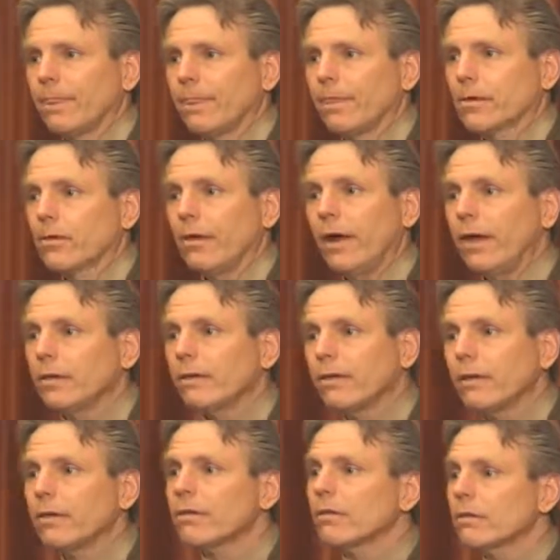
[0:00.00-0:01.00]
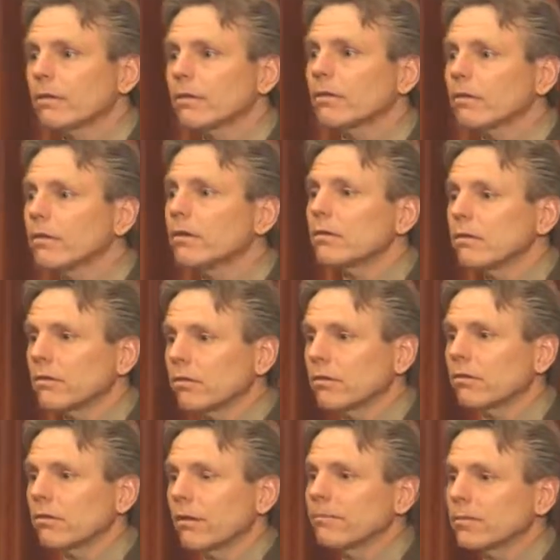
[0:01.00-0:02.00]
And the Qur'an tells us this
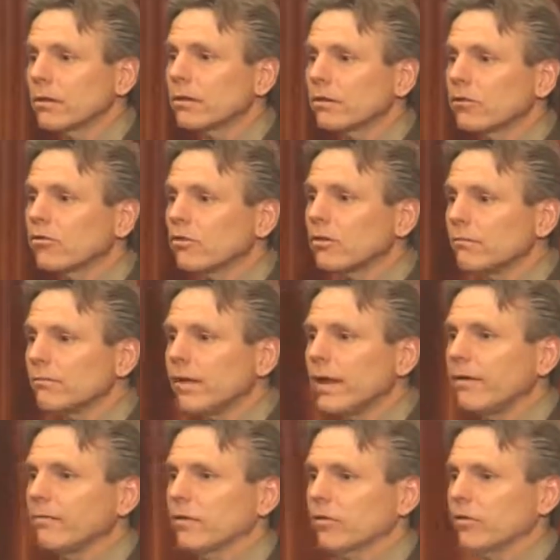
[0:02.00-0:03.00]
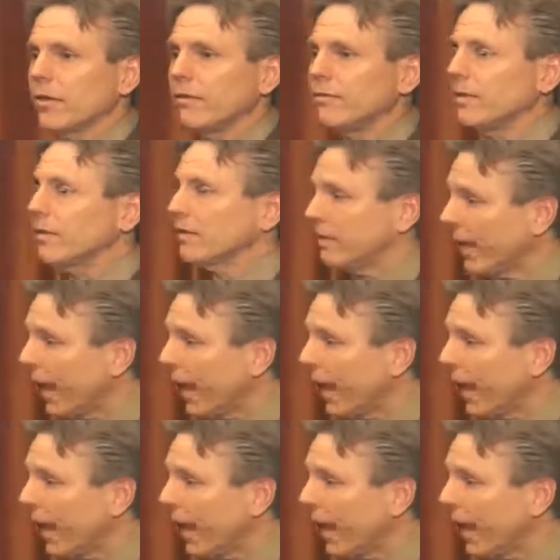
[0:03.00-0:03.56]
is something you should involve yourself in.